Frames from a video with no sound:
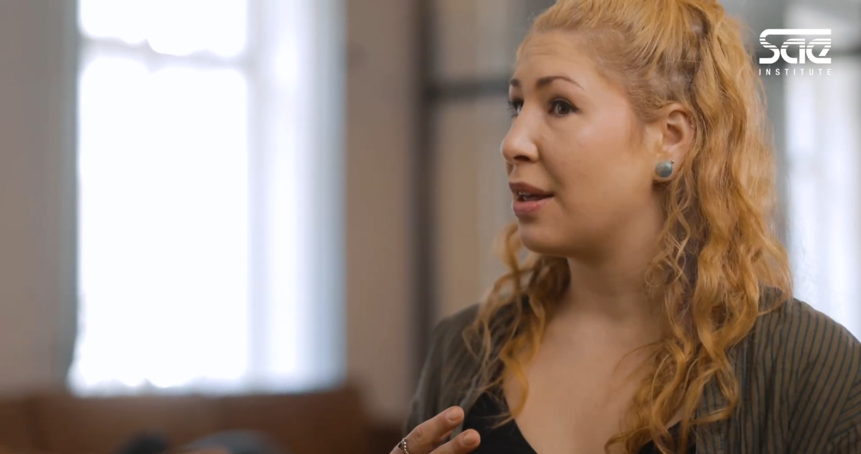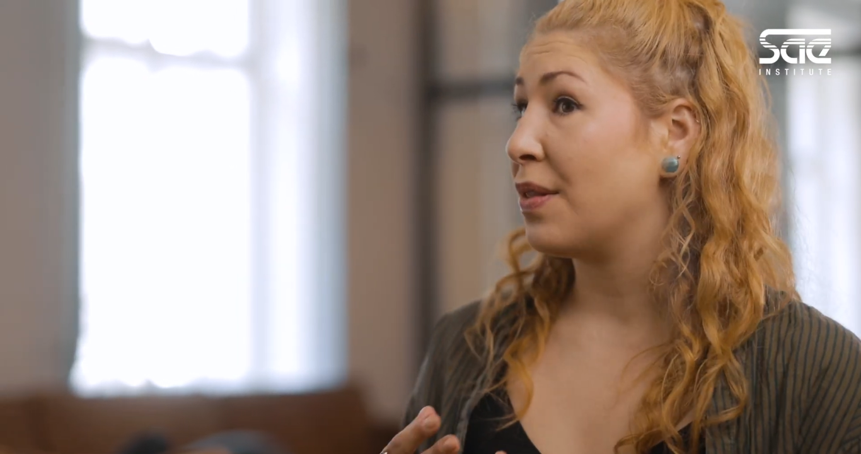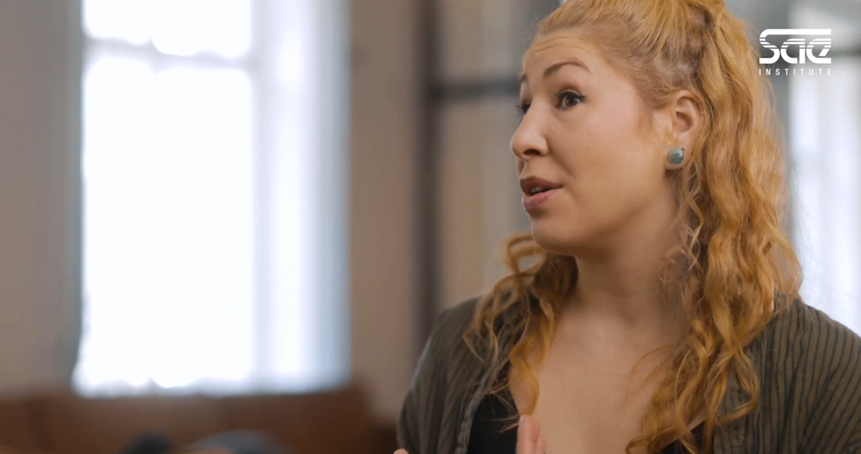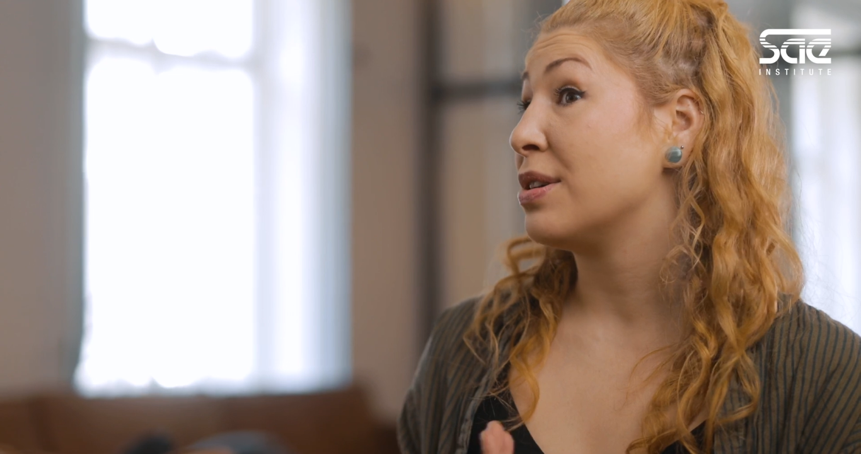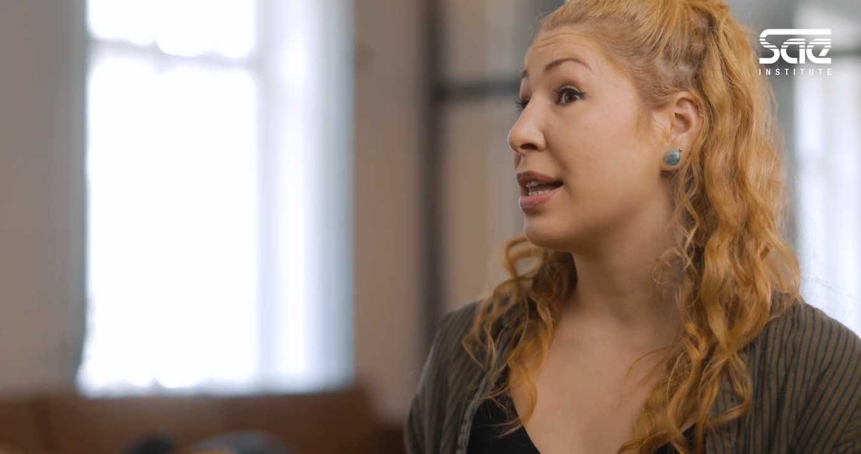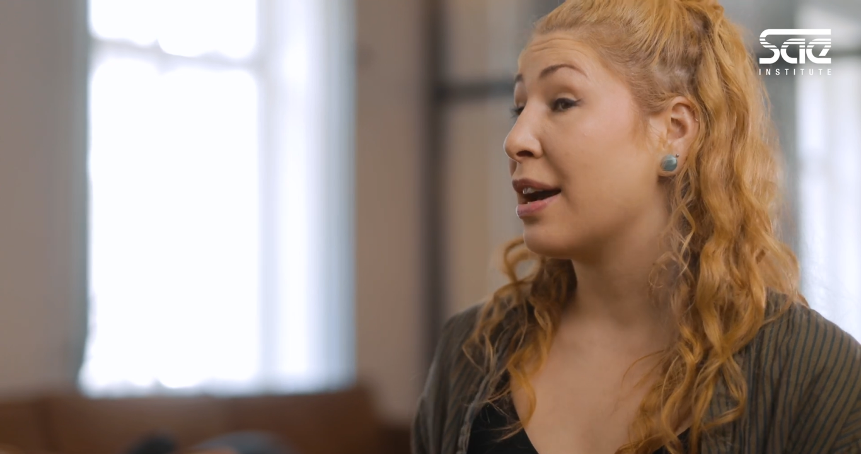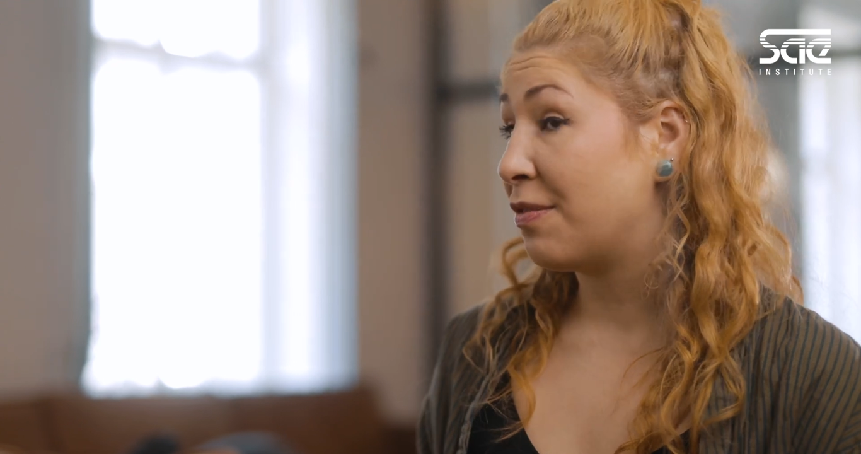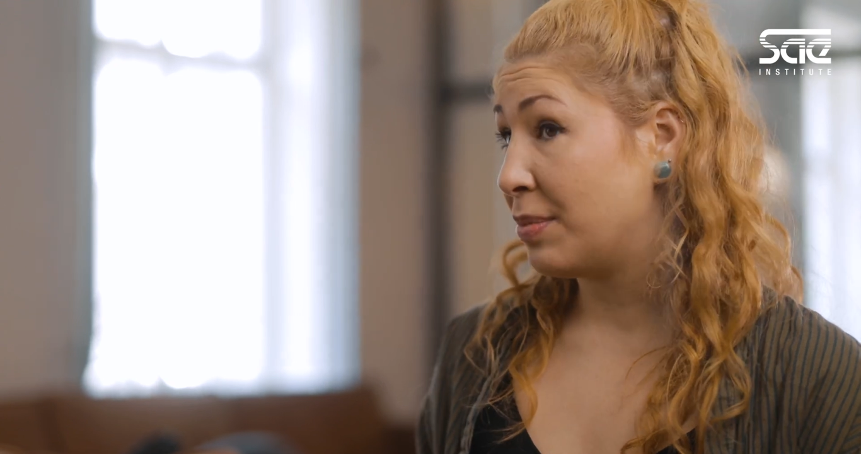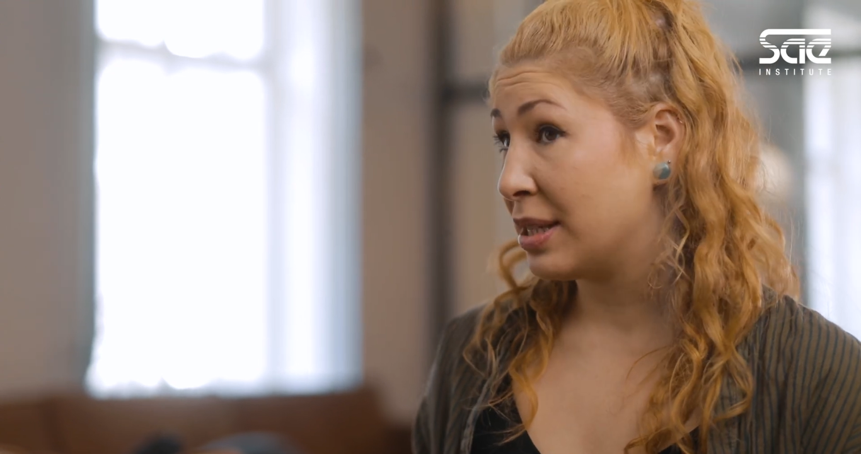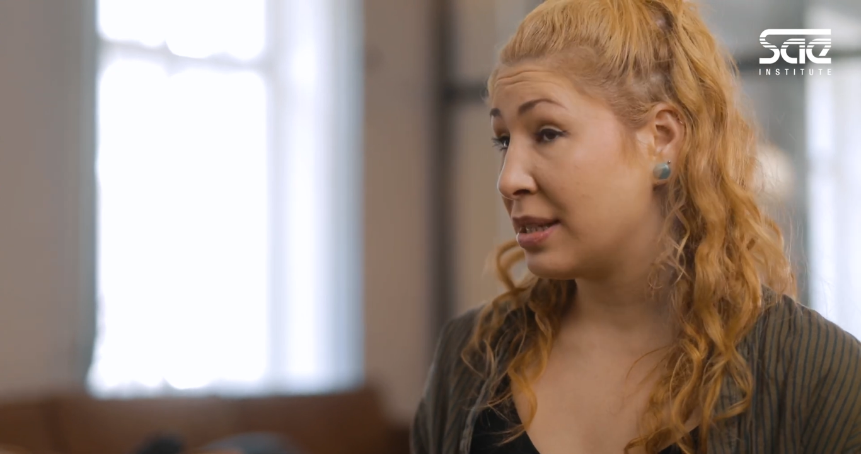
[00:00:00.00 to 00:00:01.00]
and there is
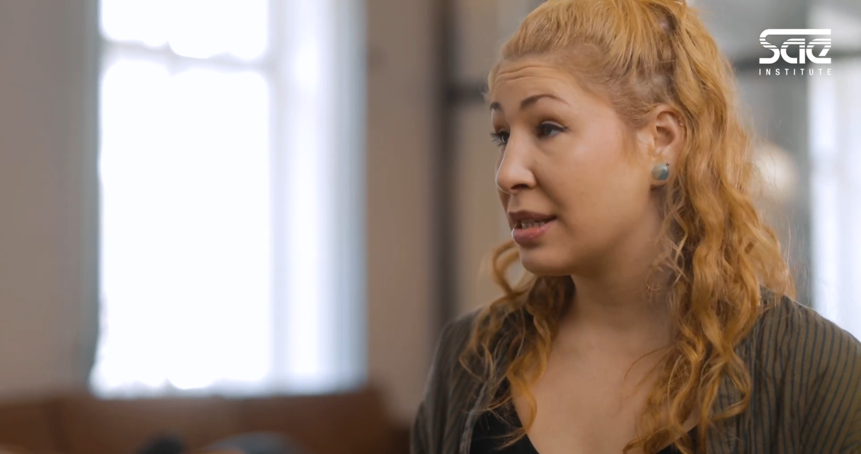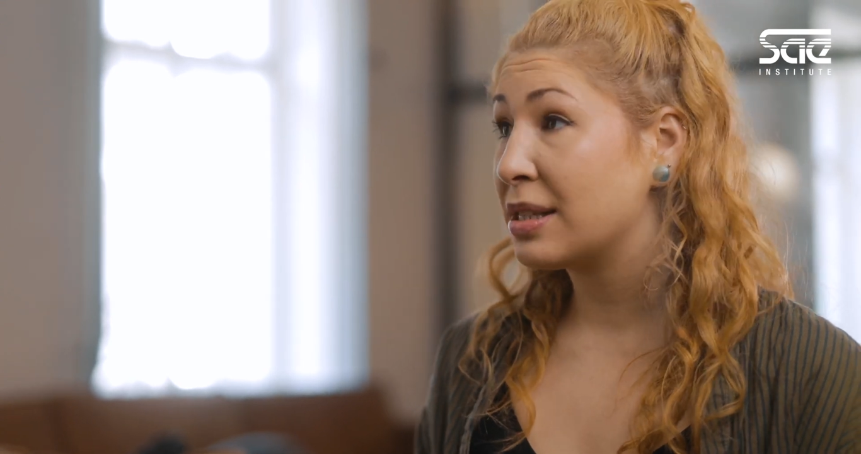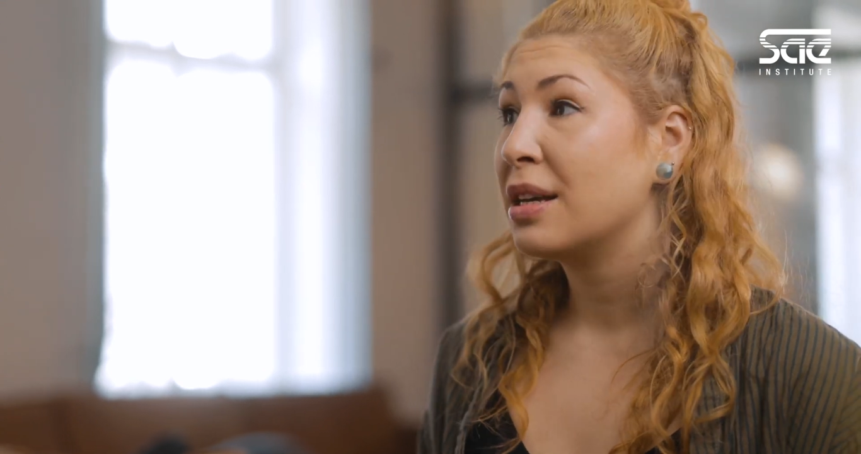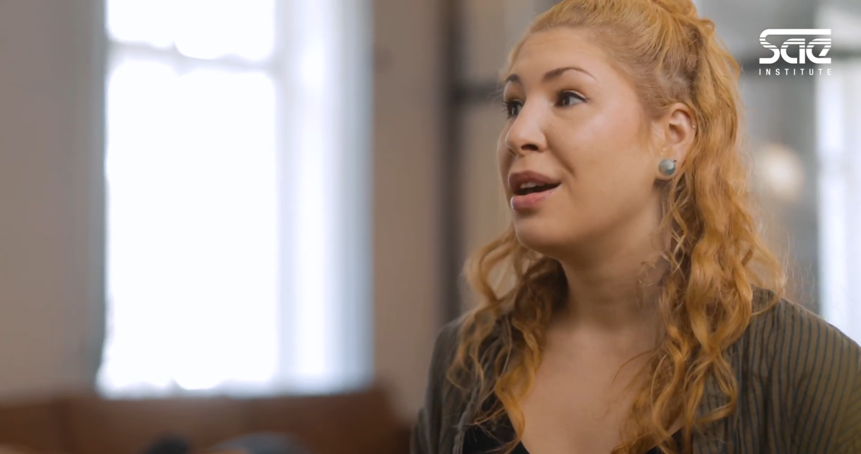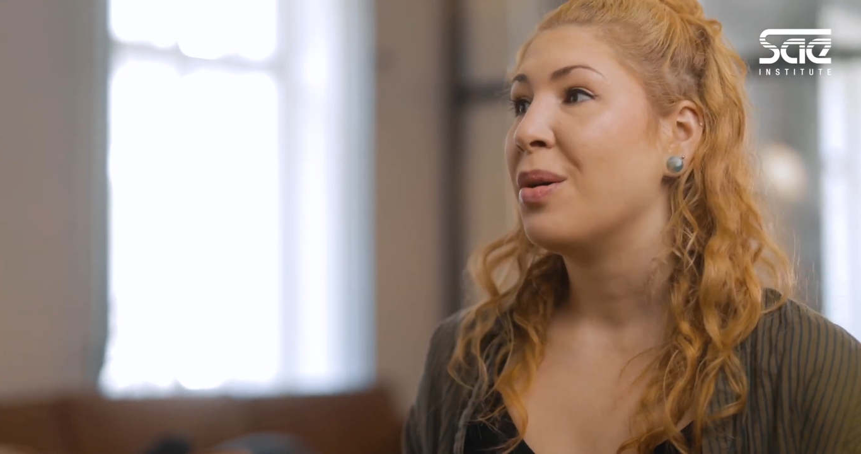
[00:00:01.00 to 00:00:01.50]
live business,